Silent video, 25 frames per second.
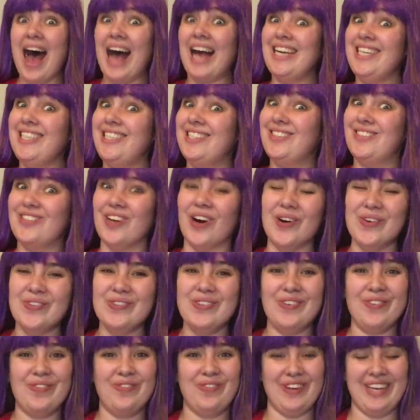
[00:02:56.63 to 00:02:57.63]
I
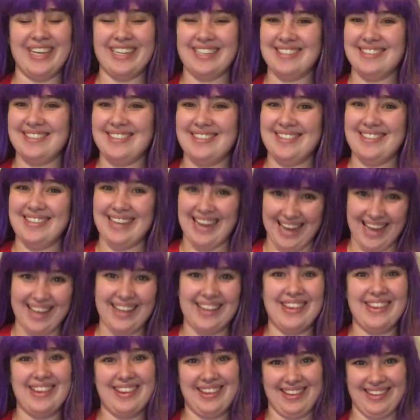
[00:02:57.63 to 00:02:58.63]
don't fear
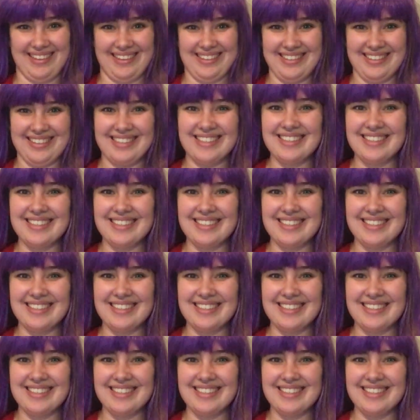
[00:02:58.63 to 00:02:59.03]
death.